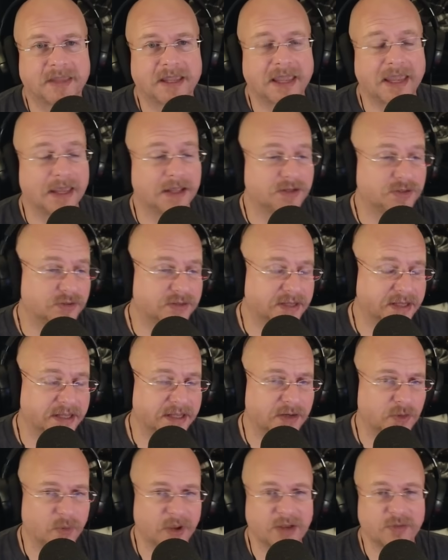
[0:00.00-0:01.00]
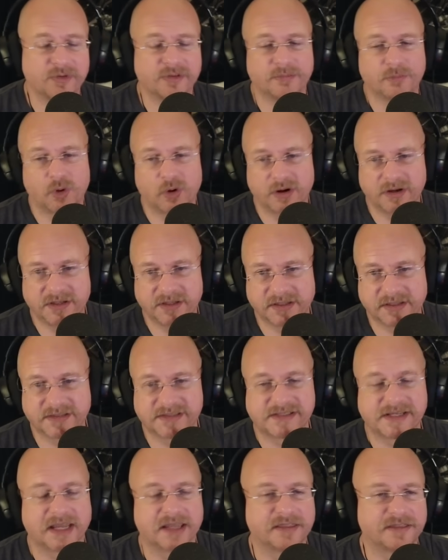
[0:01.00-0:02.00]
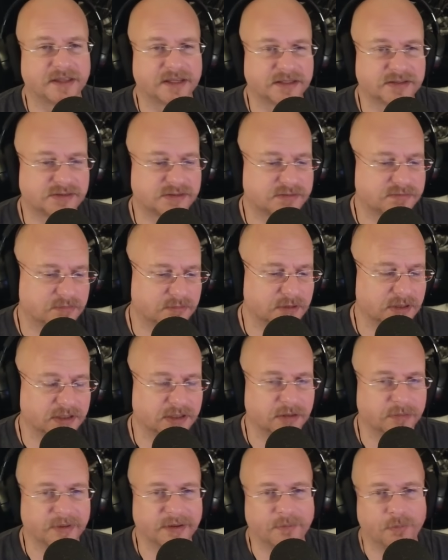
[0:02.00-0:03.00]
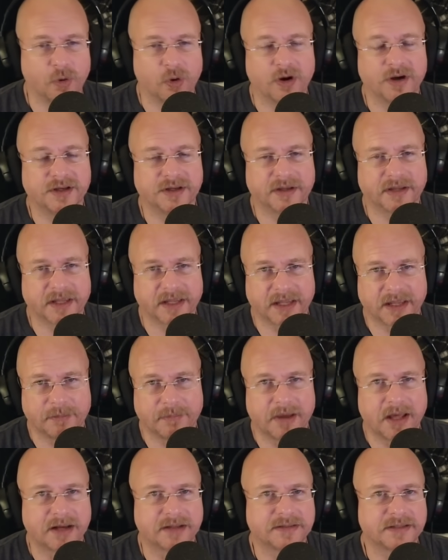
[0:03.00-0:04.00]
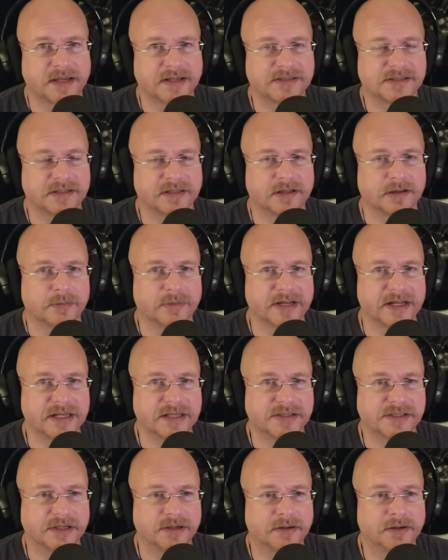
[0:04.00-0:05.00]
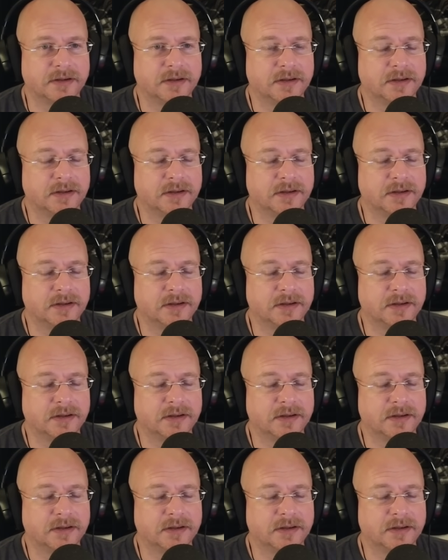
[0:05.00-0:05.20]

and you can get away with more and you can say things a little bit more and you can get monetized a little bit easier.